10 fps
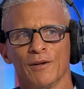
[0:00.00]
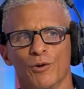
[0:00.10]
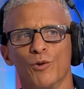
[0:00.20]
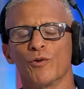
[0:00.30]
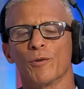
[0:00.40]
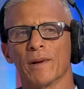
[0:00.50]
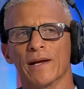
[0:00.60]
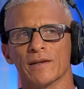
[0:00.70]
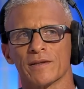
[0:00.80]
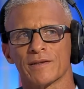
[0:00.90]
all the
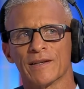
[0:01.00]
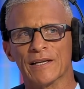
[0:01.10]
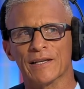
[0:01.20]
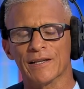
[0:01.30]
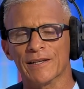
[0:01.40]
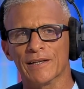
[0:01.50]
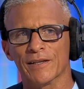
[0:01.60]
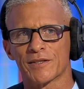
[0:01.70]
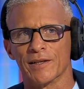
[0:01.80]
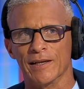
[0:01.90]
players uh,
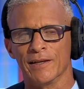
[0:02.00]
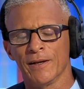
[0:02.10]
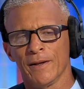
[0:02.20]
at City.